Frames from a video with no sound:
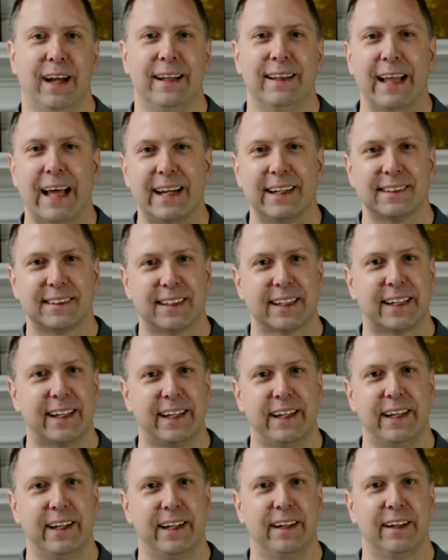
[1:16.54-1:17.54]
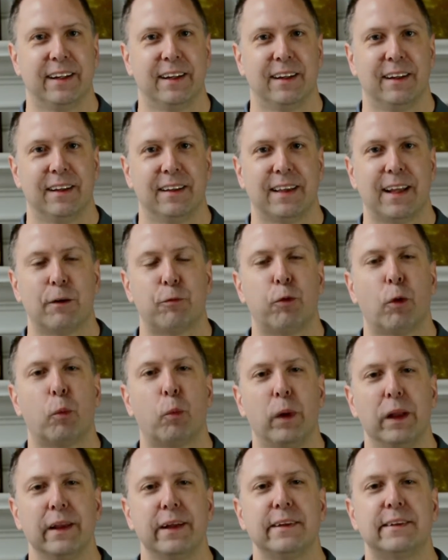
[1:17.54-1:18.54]
And that is the key, that if we're
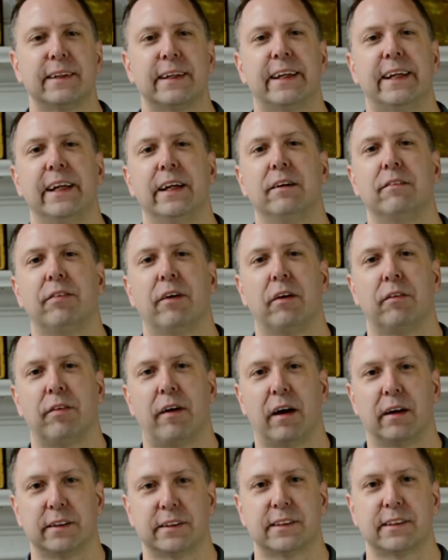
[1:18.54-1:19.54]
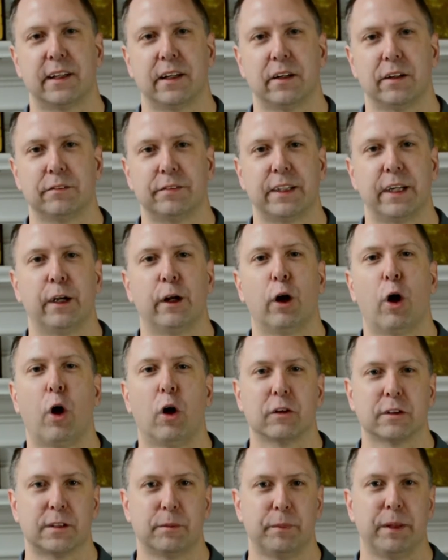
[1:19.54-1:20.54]
willing to give of ourselves in an
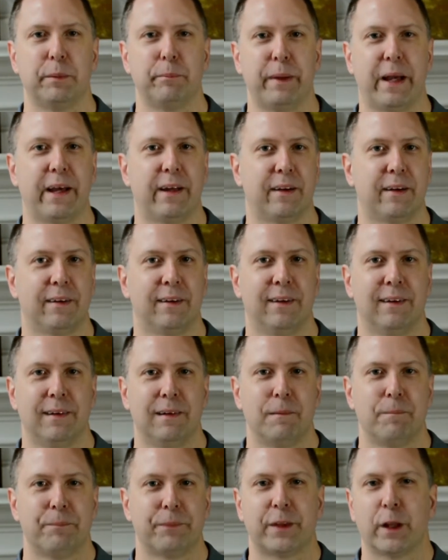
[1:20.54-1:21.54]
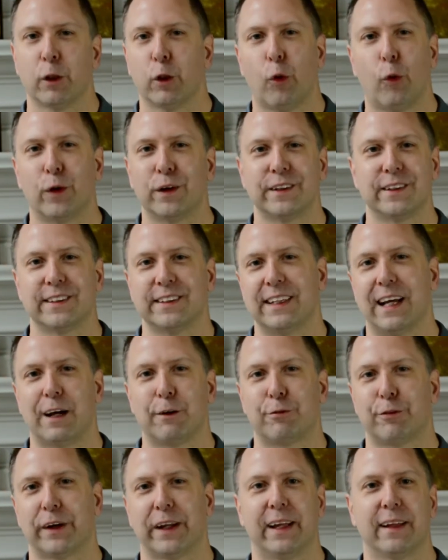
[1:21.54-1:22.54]
ultimate manner, the Lord does not
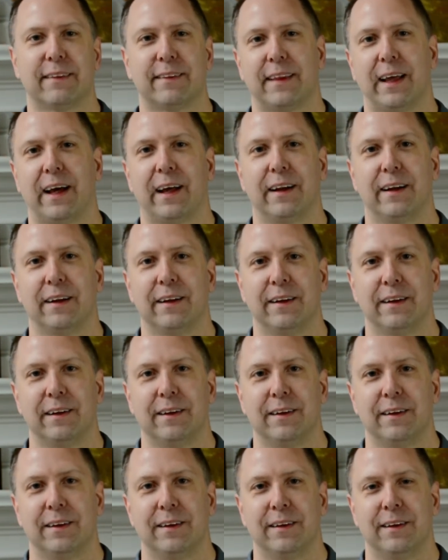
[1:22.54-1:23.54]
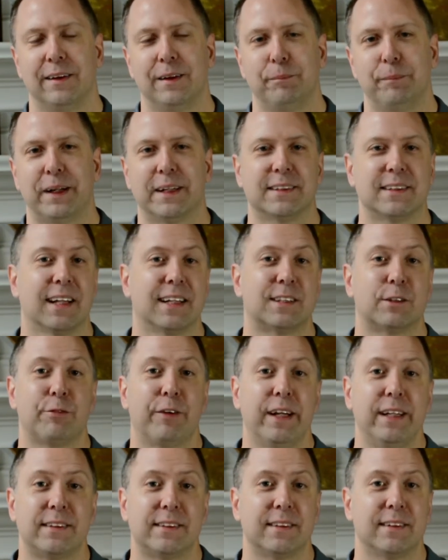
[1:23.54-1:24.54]
forget that. Because let's
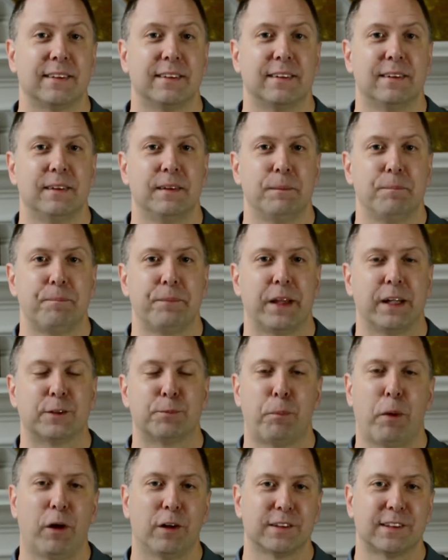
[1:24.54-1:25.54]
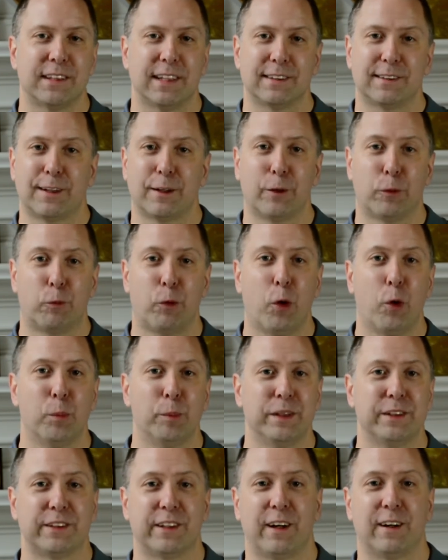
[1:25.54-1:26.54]
face it, as Paul says to the
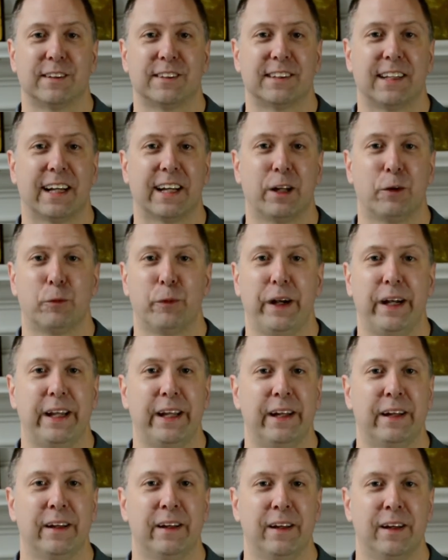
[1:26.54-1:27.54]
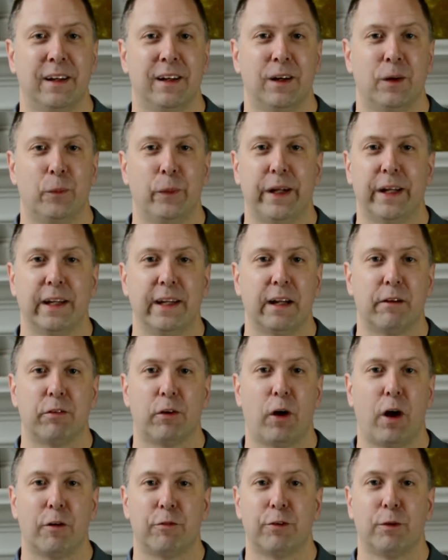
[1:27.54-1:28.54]
Romans in our second reading, we can
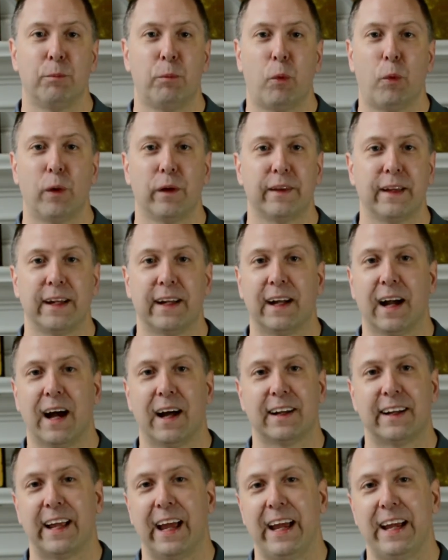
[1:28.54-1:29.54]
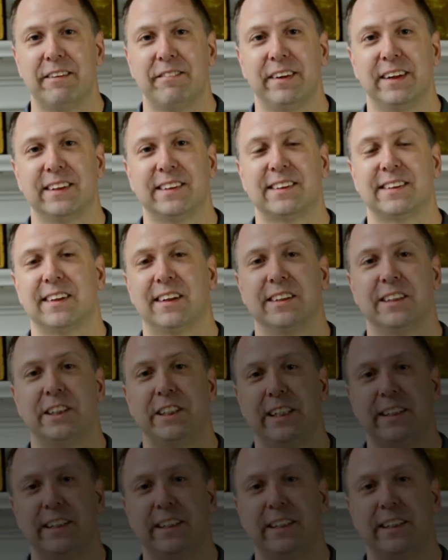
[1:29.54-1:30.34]
never offer more than God gave in His Son,